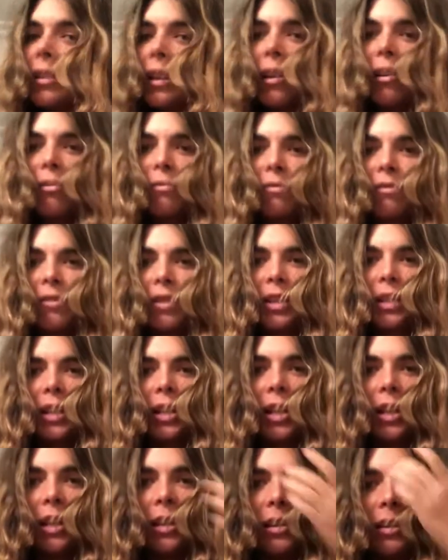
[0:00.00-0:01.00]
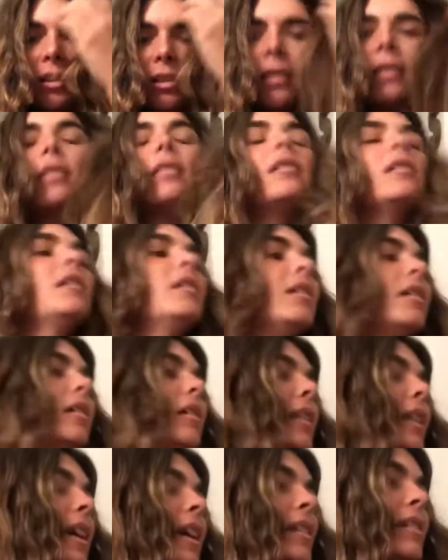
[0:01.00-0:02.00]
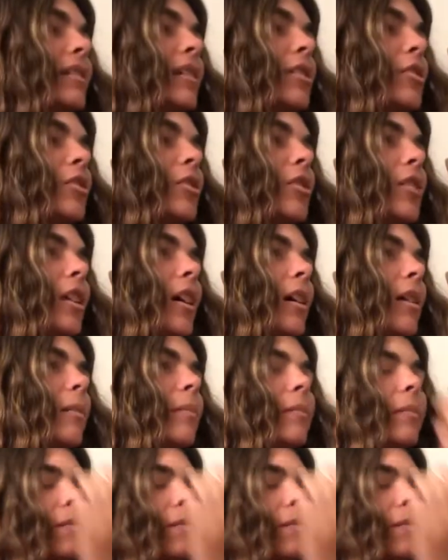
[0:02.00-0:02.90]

Now I'm feeling it. Alexa, turn up.